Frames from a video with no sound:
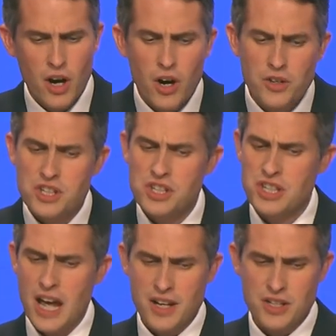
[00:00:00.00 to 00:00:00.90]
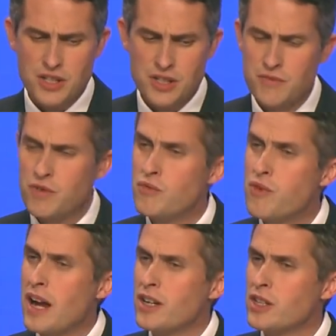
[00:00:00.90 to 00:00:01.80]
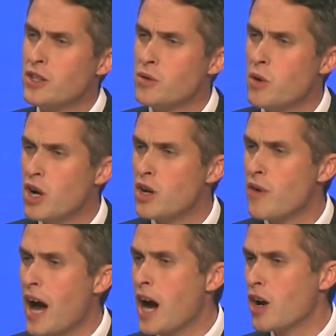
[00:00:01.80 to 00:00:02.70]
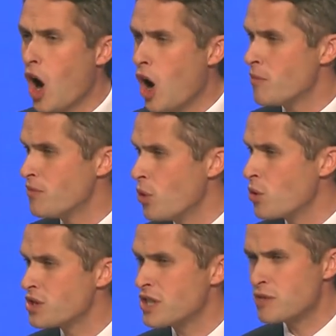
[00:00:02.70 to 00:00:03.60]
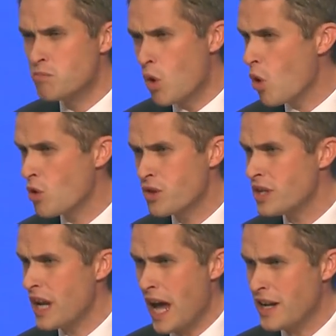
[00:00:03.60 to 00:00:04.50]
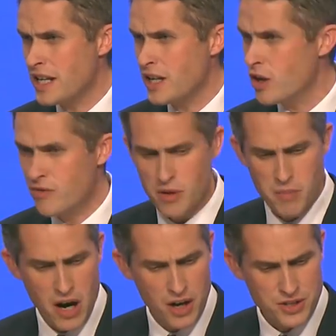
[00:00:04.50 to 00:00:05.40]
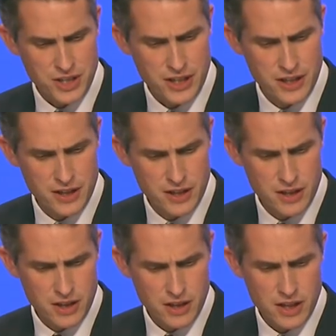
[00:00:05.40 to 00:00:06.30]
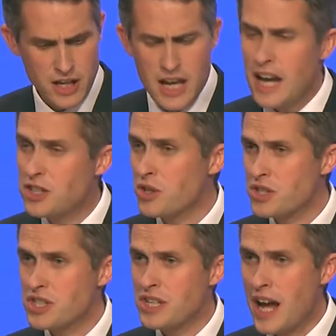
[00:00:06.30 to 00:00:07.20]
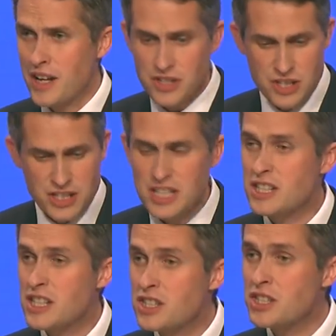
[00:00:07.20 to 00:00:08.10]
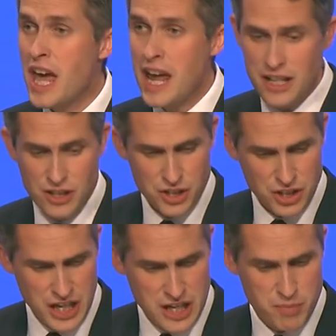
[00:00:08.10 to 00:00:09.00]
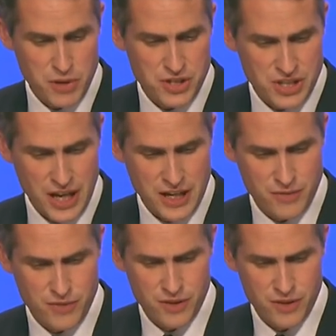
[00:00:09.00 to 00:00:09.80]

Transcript: understands the value of our armed forces more than any other party. It understands that it is they that keep us safe.